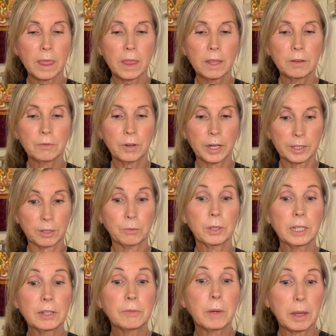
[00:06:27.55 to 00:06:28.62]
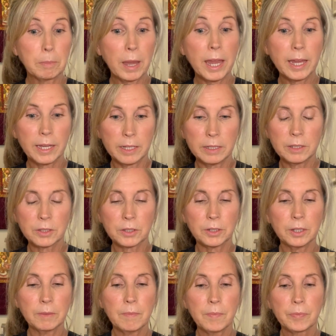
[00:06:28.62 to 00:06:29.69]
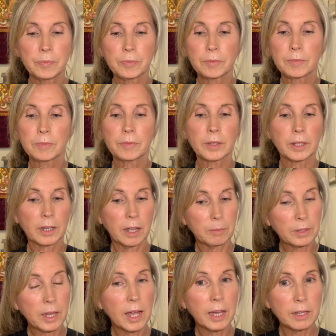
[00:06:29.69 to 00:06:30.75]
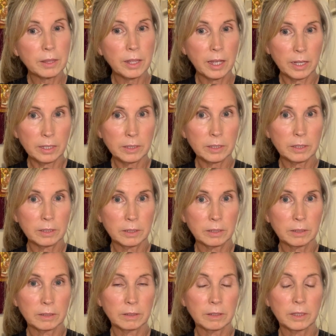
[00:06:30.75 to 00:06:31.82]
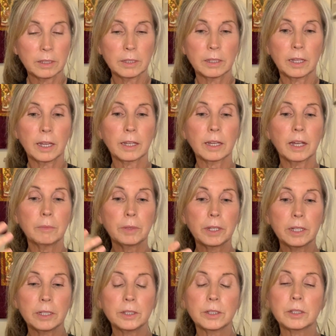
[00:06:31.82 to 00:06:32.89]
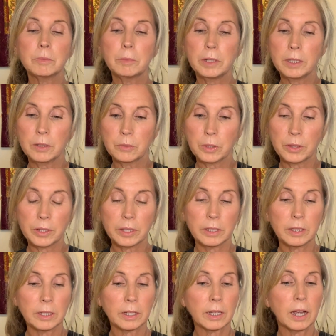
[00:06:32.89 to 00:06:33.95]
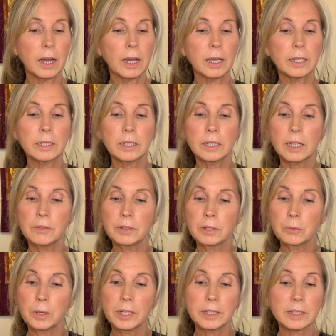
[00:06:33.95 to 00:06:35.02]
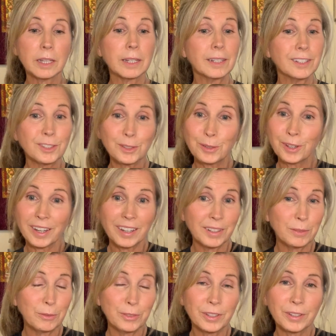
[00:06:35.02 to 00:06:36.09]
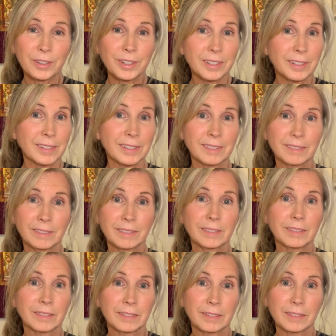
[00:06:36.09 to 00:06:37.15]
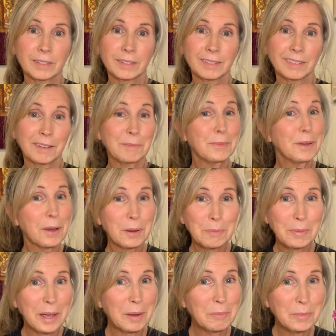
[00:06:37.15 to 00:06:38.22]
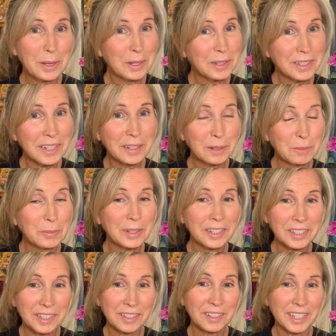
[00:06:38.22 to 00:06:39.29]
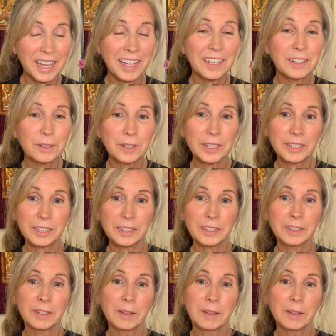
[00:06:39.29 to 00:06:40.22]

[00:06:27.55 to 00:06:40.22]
right? To relieve my pain, sorry. Coming out of that and coming in and just being with it in a kind and loving way and saying, it's okay to feel this. I'm not a bad meditator because there's anger here.